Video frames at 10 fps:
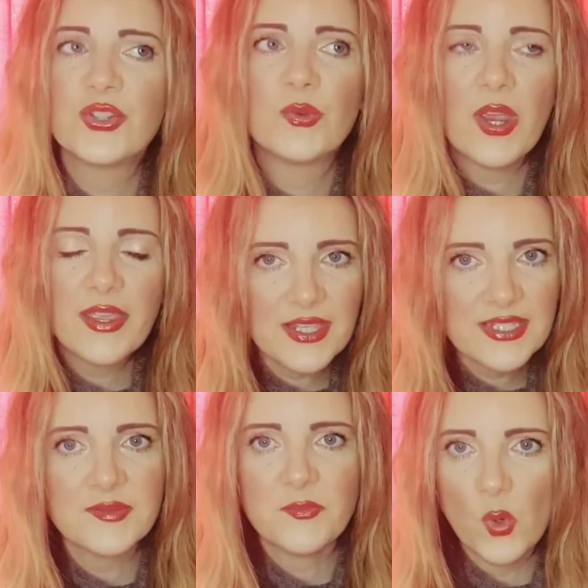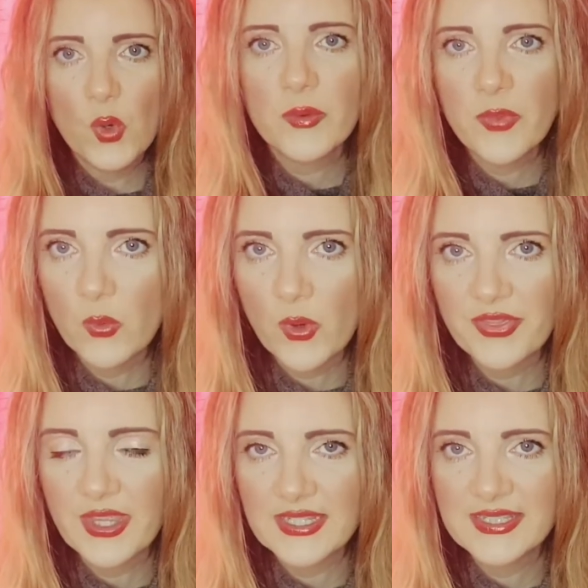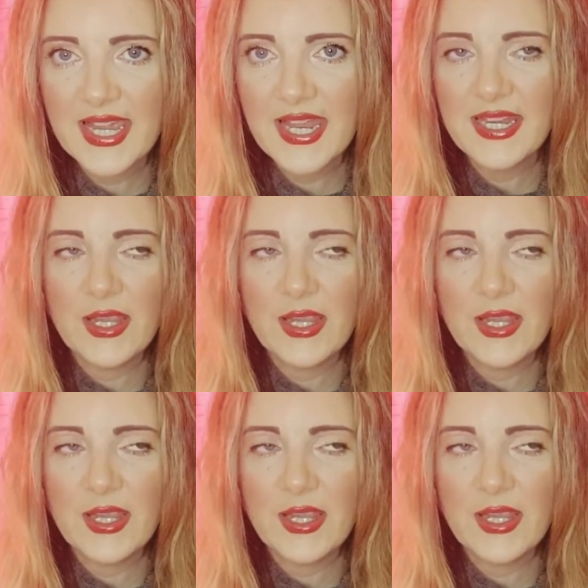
The way they spoke about what they had done,